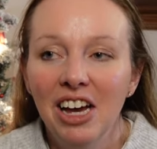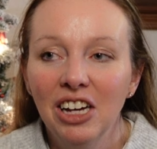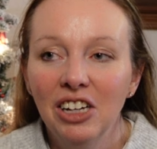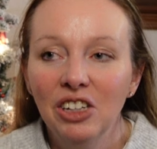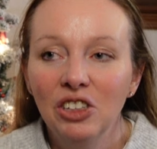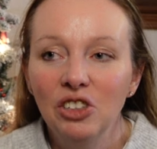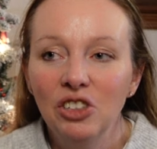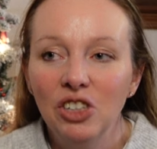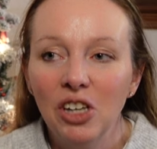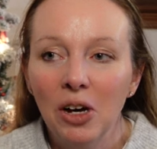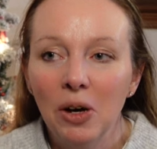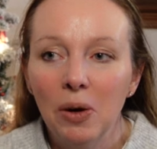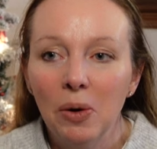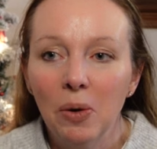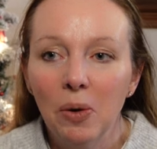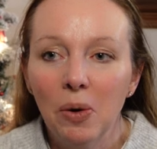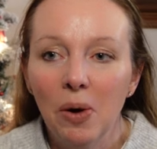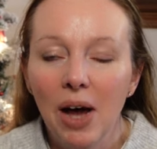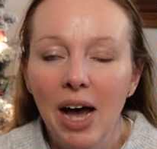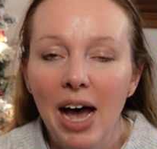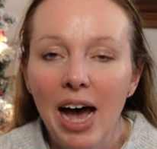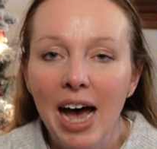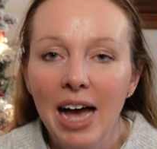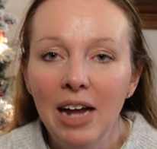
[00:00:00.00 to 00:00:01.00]

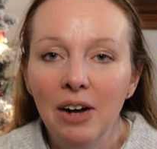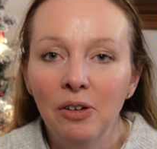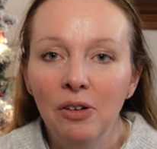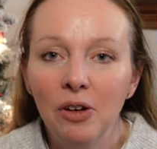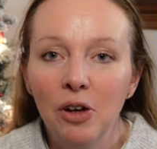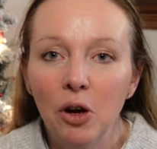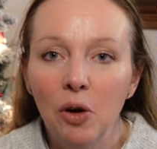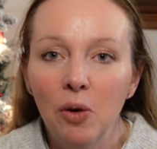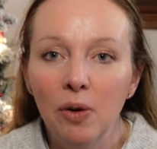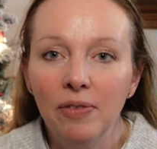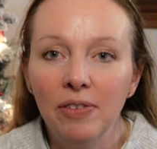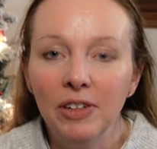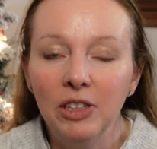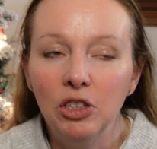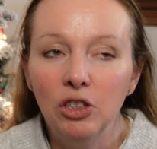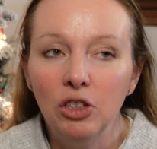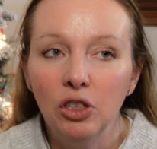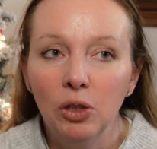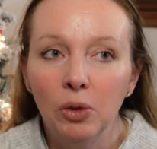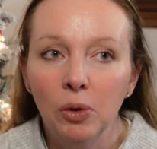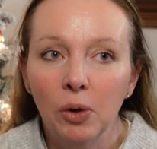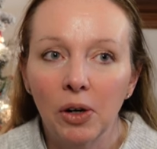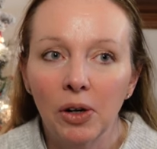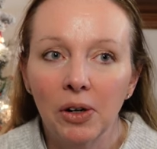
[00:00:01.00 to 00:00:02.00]
So I don't know if it's
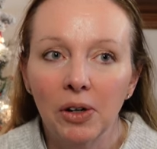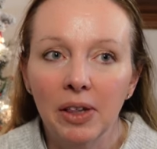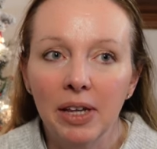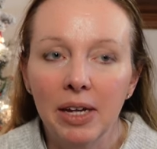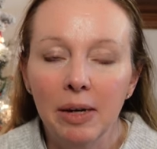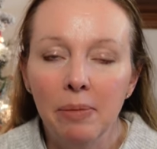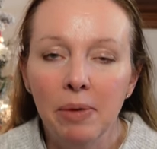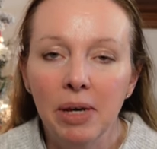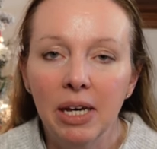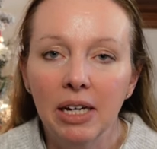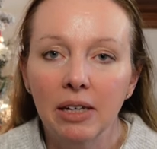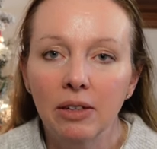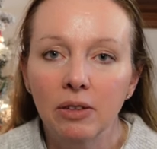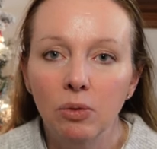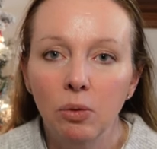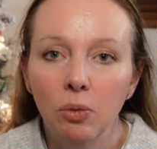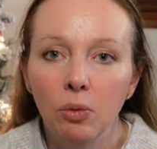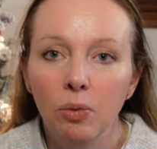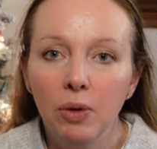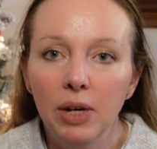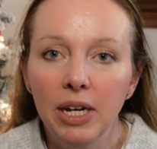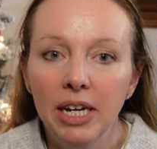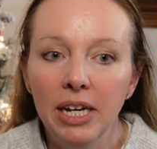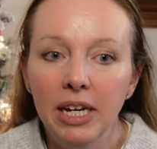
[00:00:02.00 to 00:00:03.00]
too early because
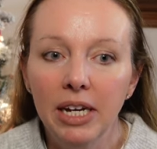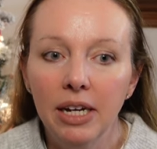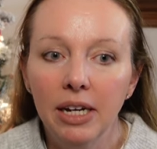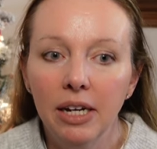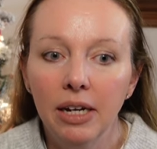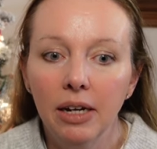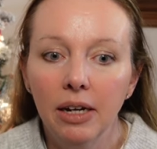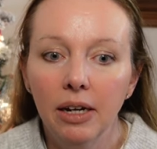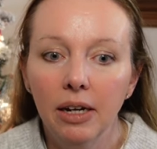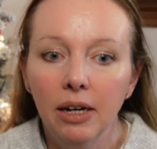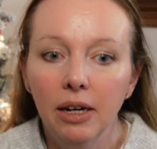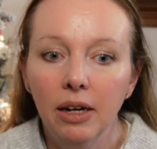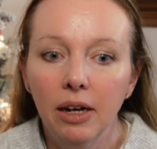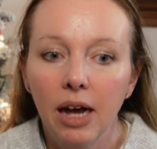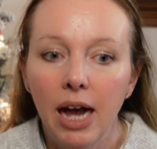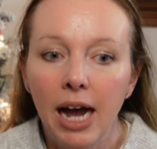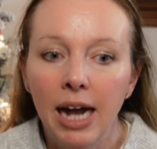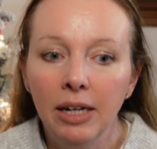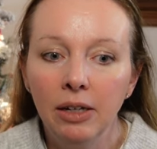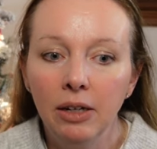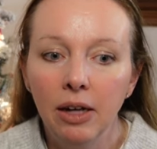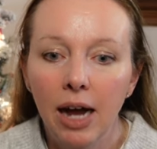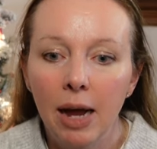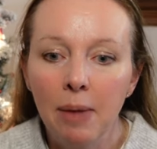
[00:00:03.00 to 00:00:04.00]

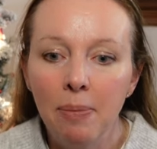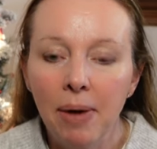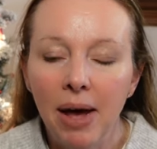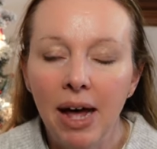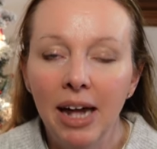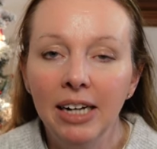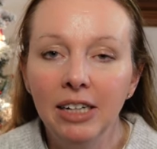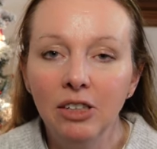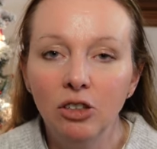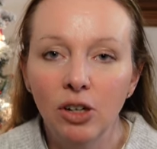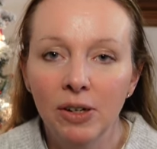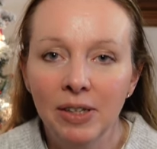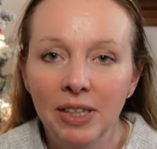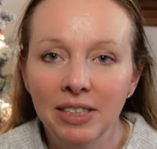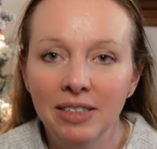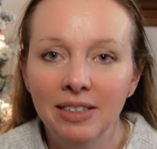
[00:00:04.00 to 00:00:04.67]
I potty trained.